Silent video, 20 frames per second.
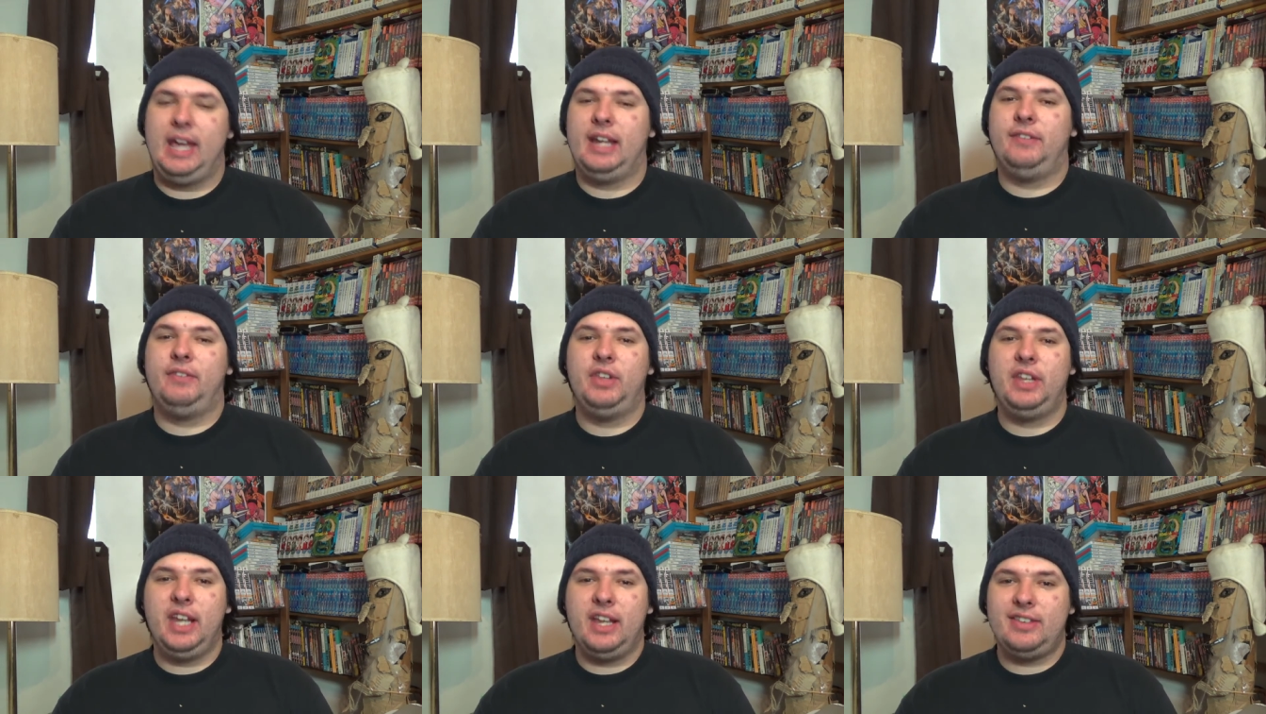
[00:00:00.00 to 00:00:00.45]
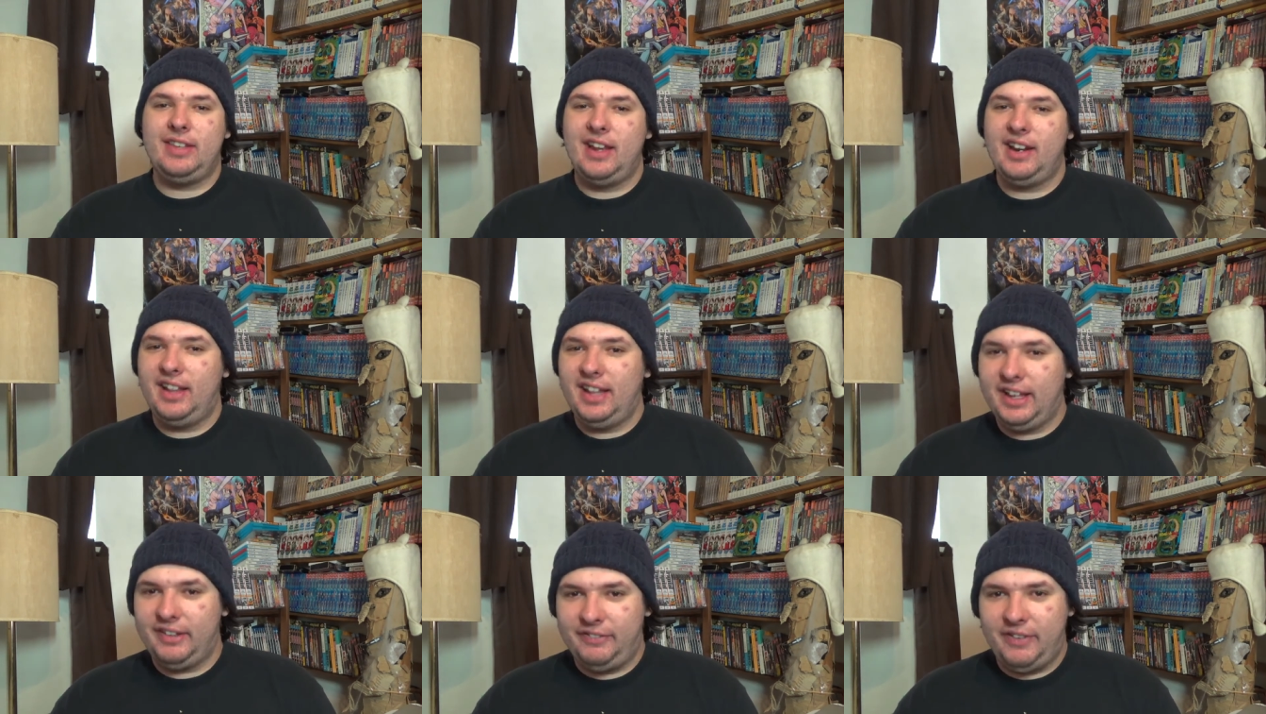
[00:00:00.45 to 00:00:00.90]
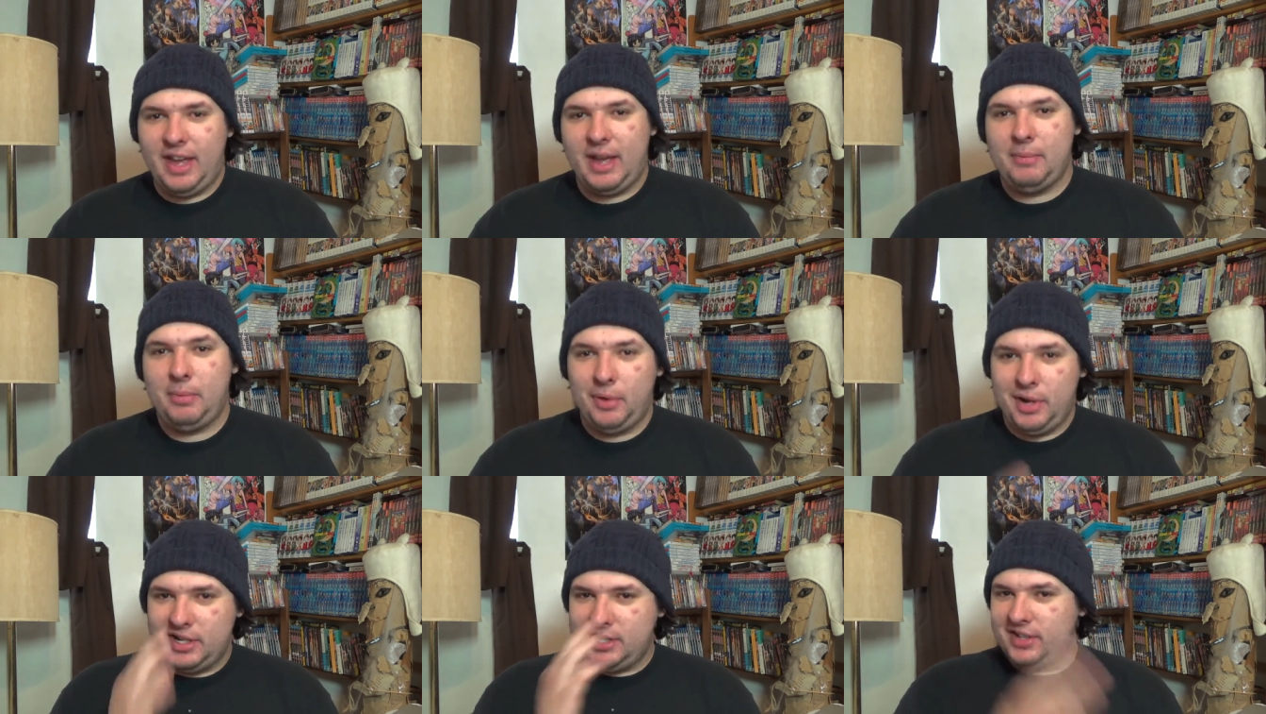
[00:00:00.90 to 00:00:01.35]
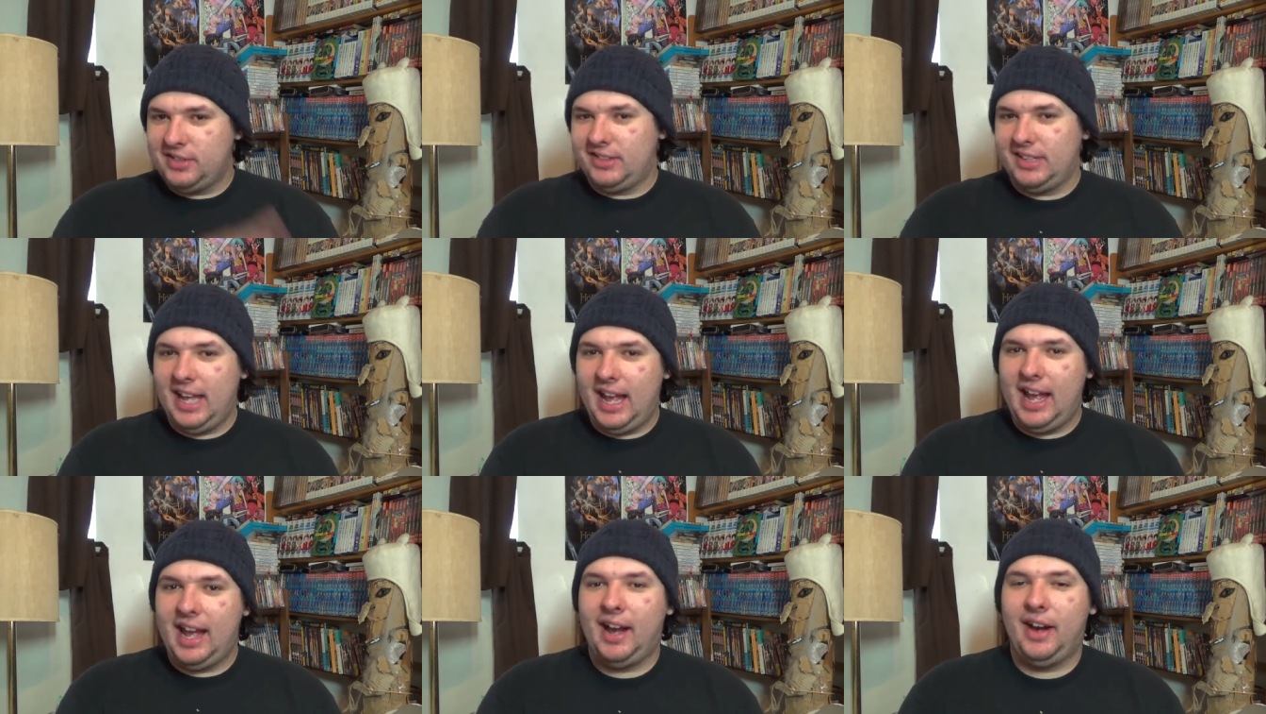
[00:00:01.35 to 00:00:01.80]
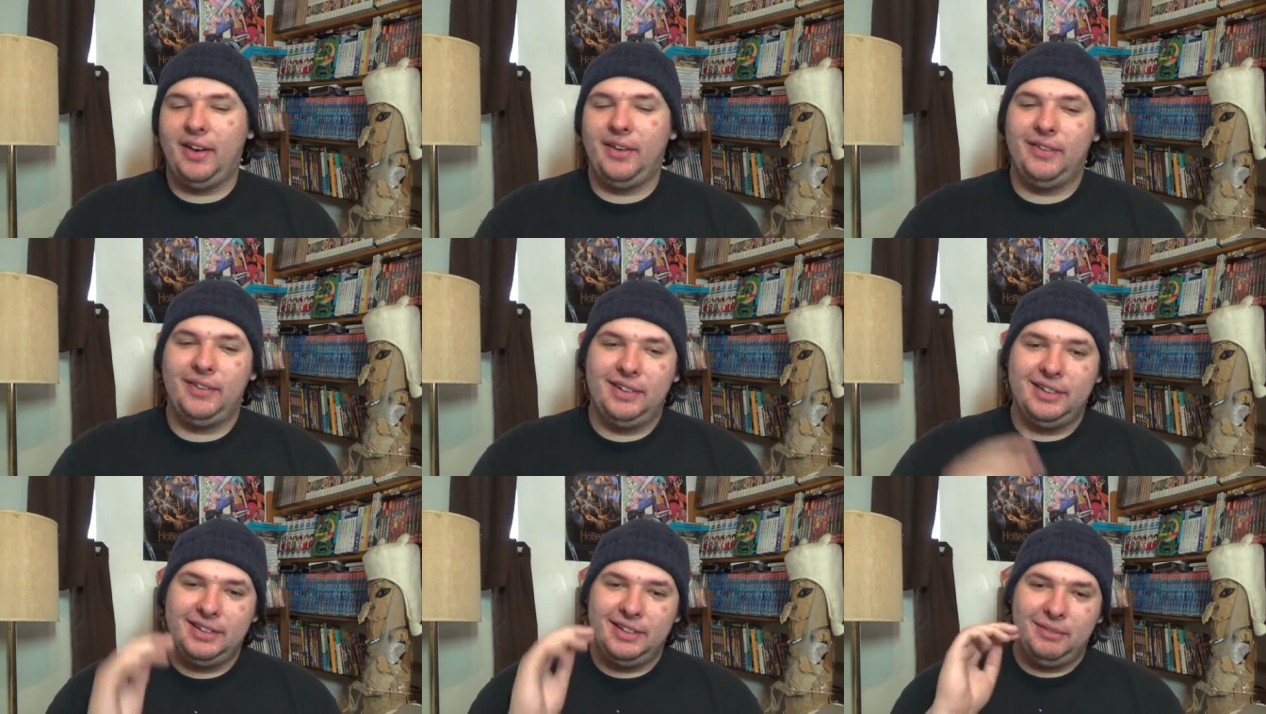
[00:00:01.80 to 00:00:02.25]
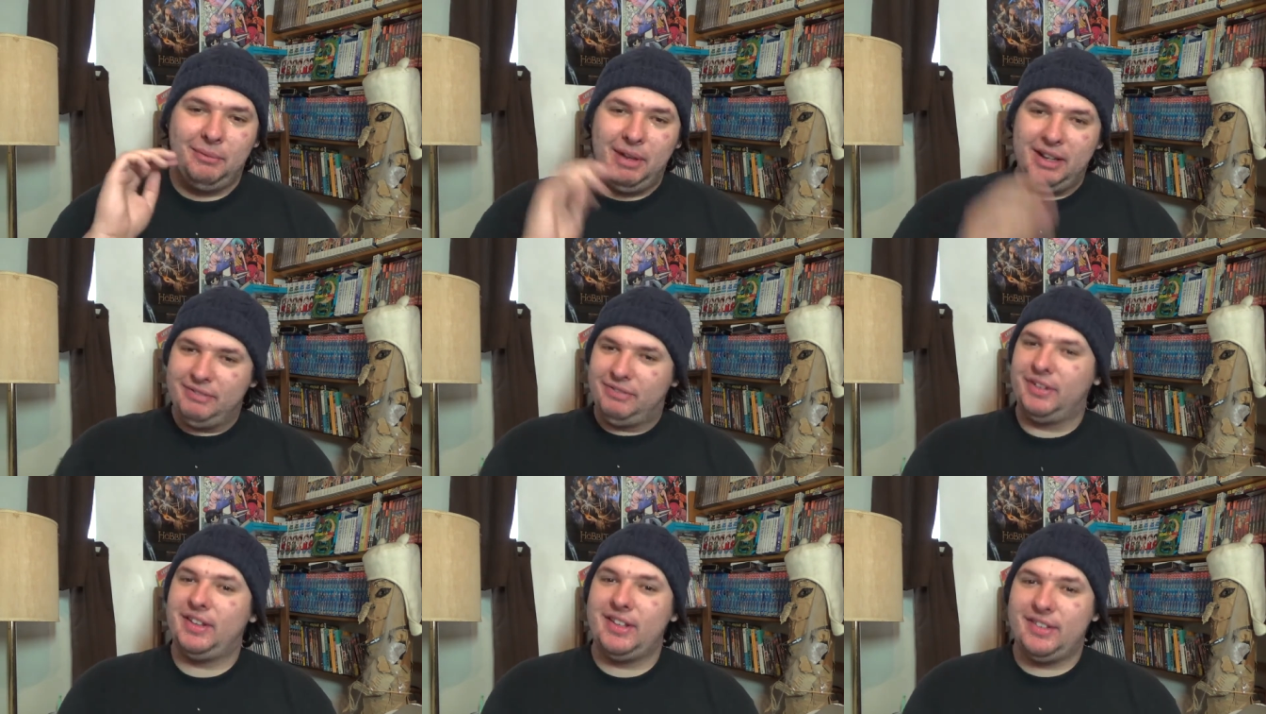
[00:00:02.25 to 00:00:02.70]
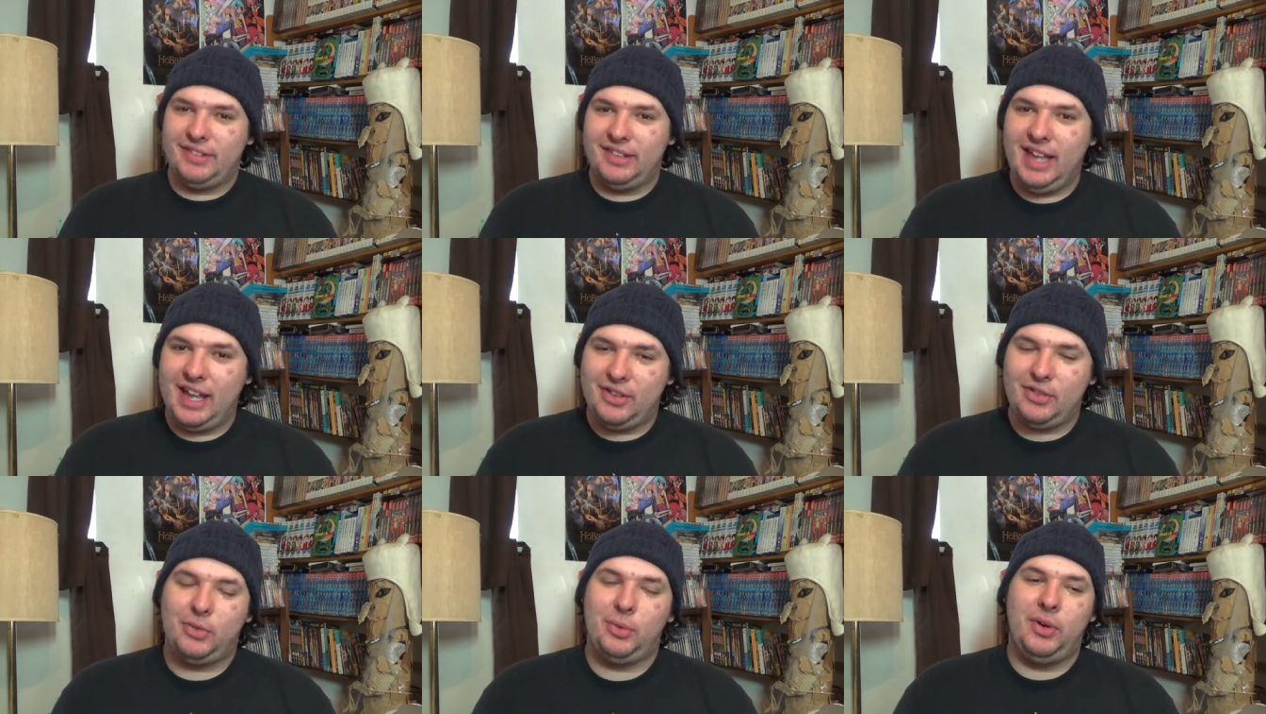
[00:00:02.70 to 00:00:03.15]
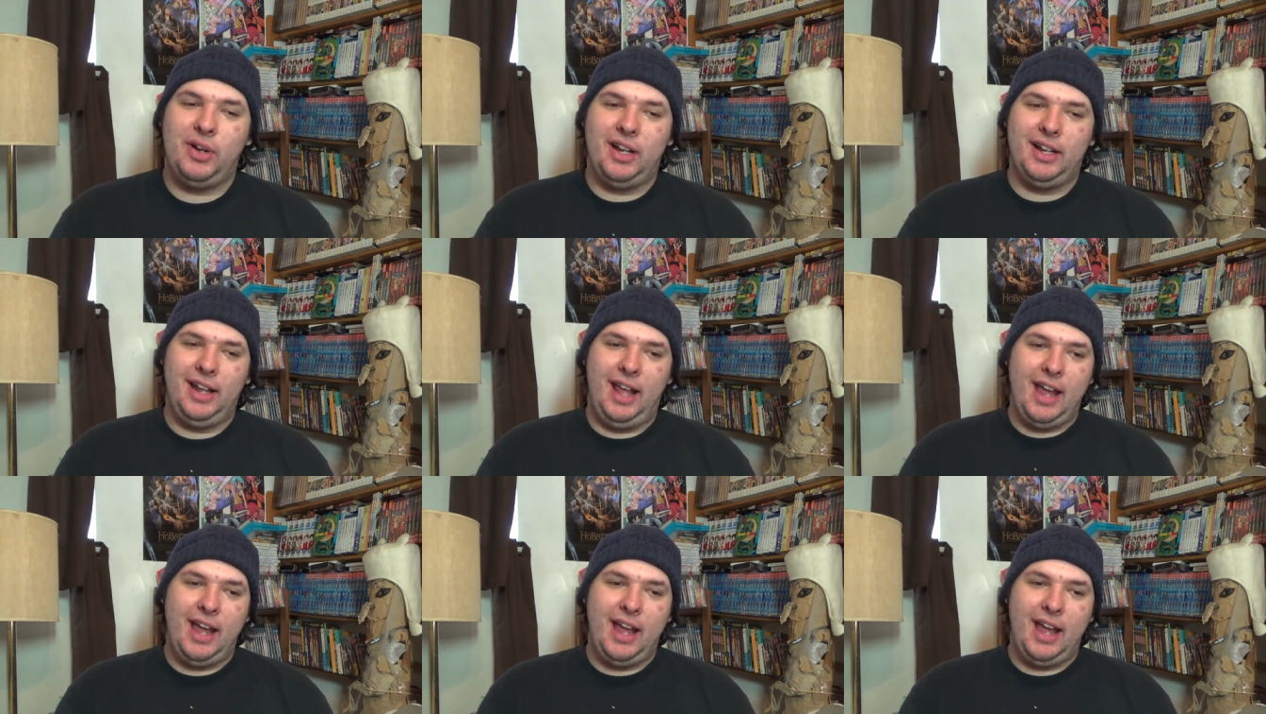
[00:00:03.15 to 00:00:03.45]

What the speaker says: and if you think I sounded like a fanboy just now, wait for this next one.